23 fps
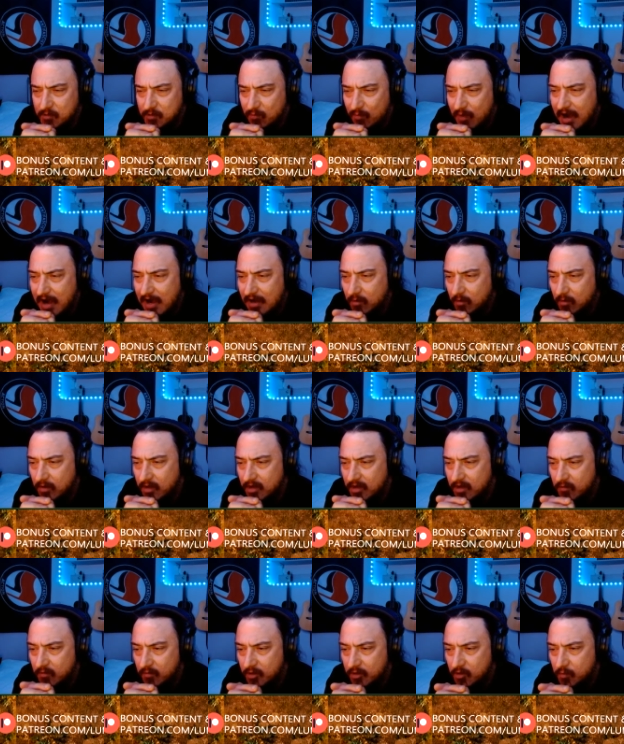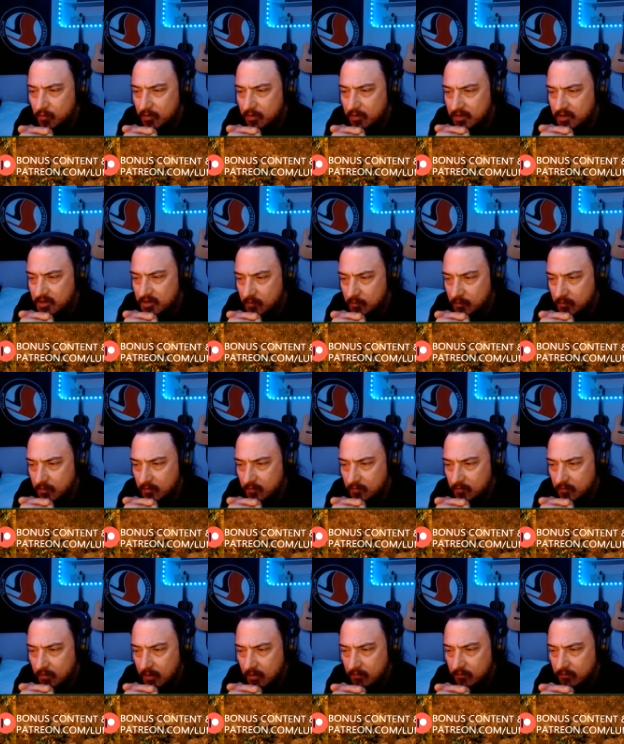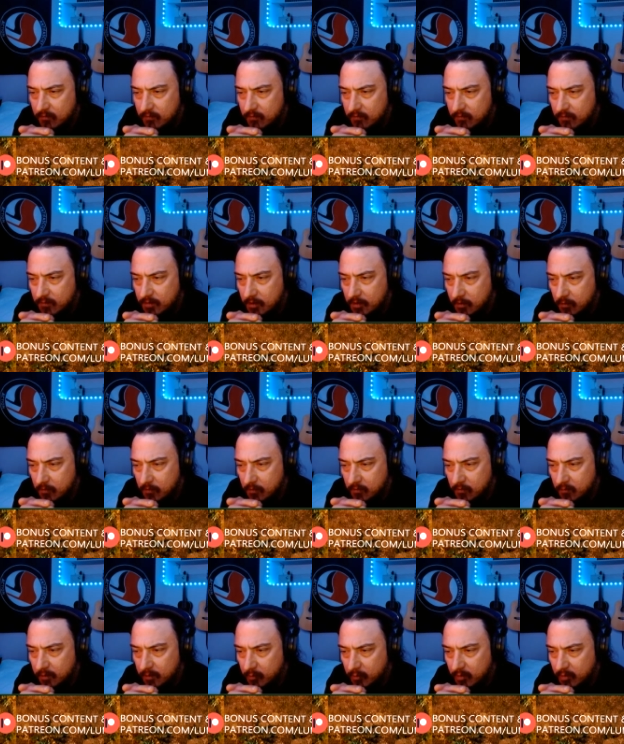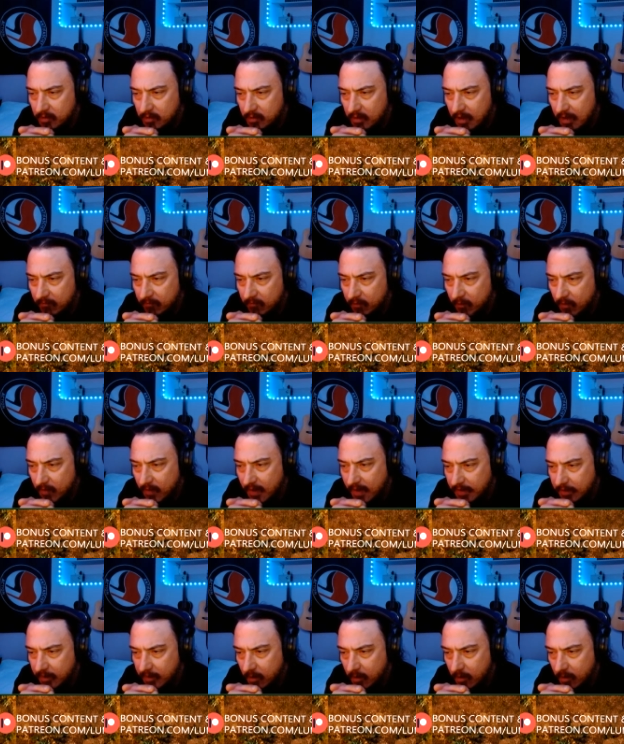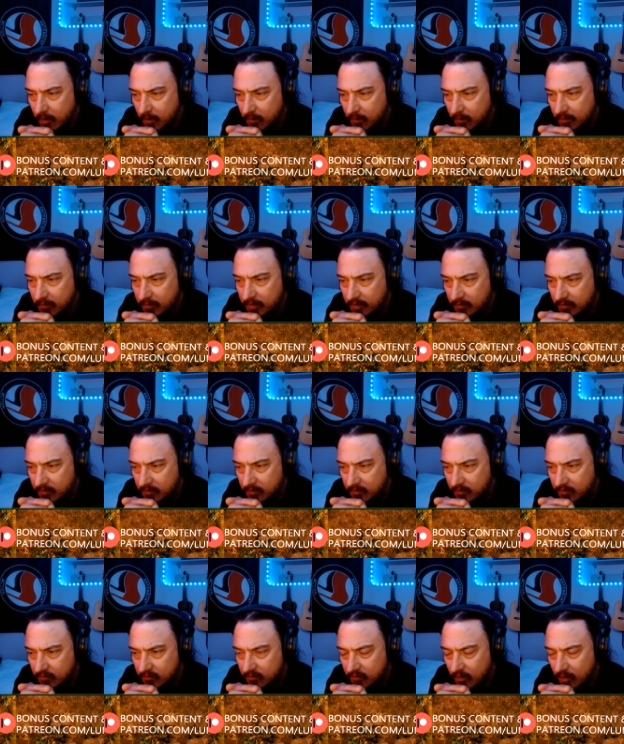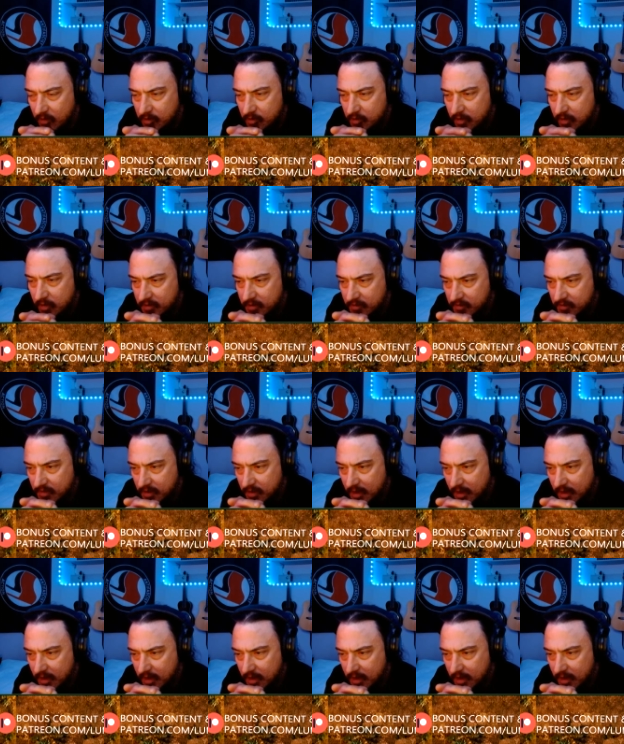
radical individualism of free will. I feel like I mean, Sartre is